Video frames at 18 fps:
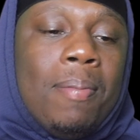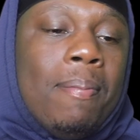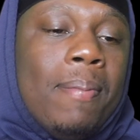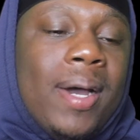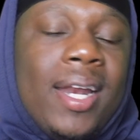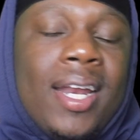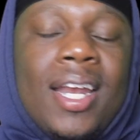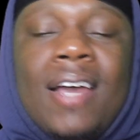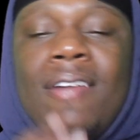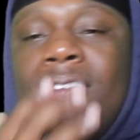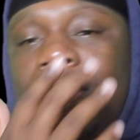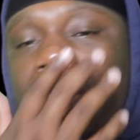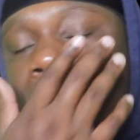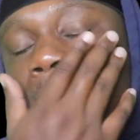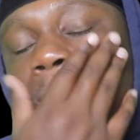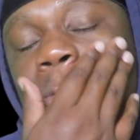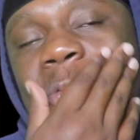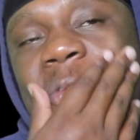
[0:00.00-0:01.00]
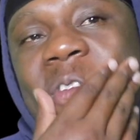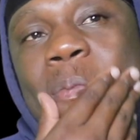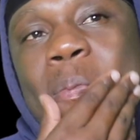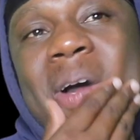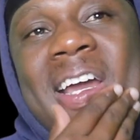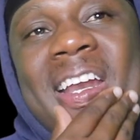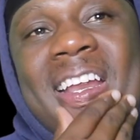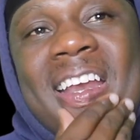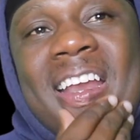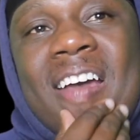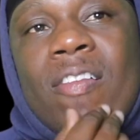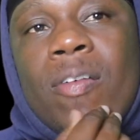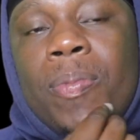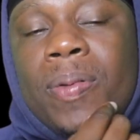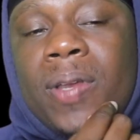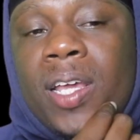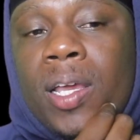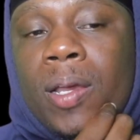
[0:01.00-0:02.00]
Money never
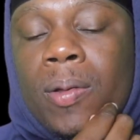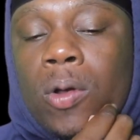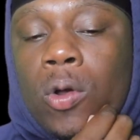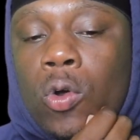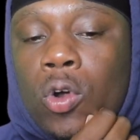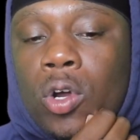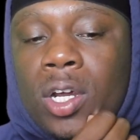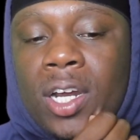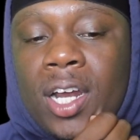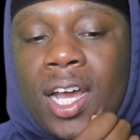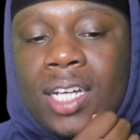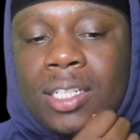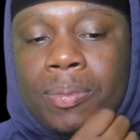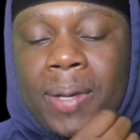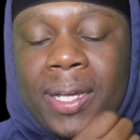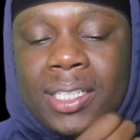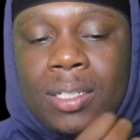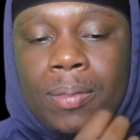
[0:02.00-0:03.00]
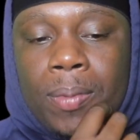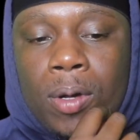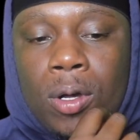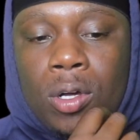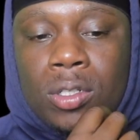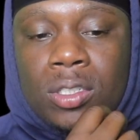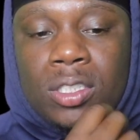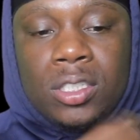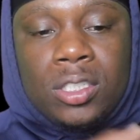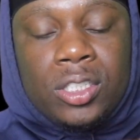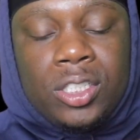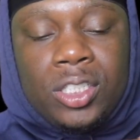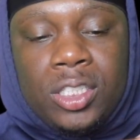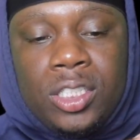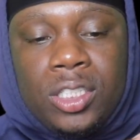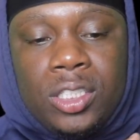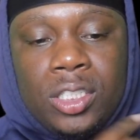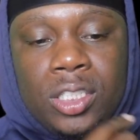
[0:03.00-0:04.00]
played organized basketball until
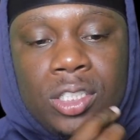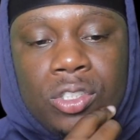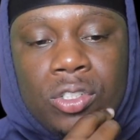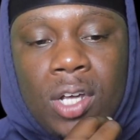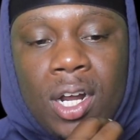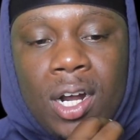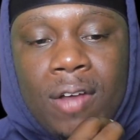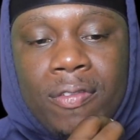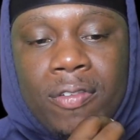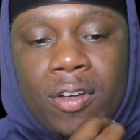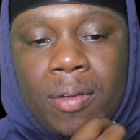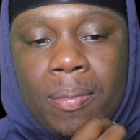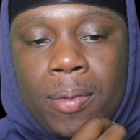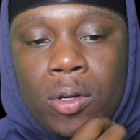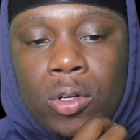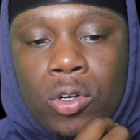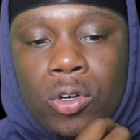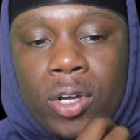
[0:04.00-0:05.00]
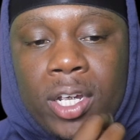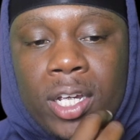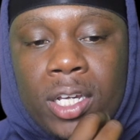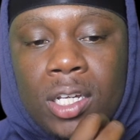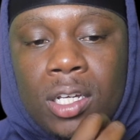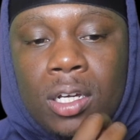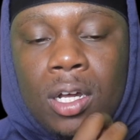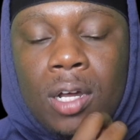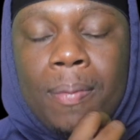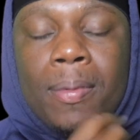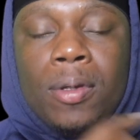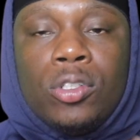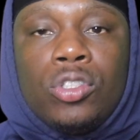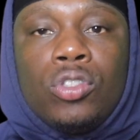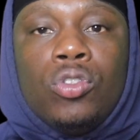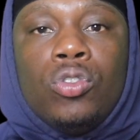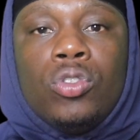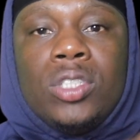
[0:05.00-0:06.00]
she tried out for her middle
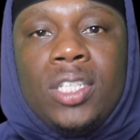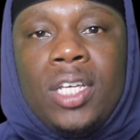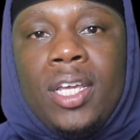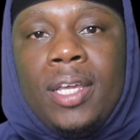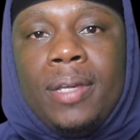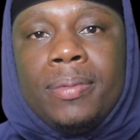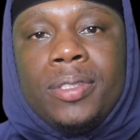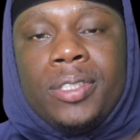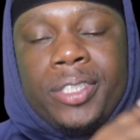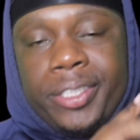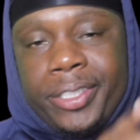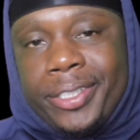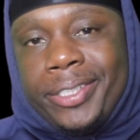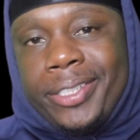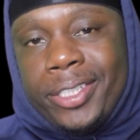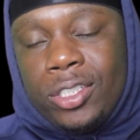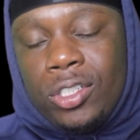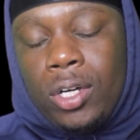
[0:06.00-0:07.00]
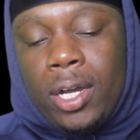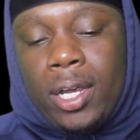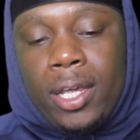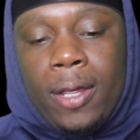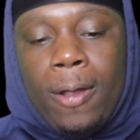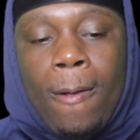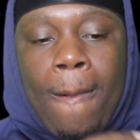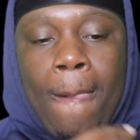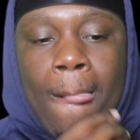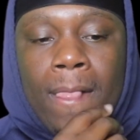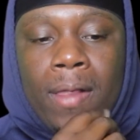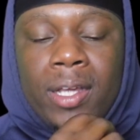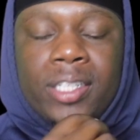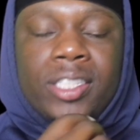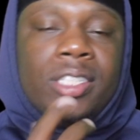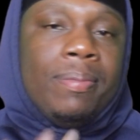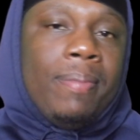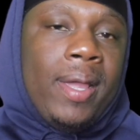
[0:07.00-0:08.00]
school team. She's in the sixth grade,
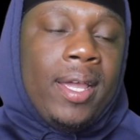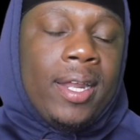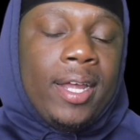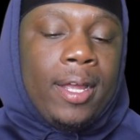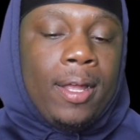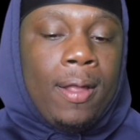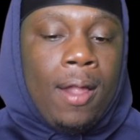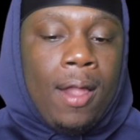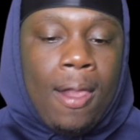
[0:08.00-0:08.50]
and she made it.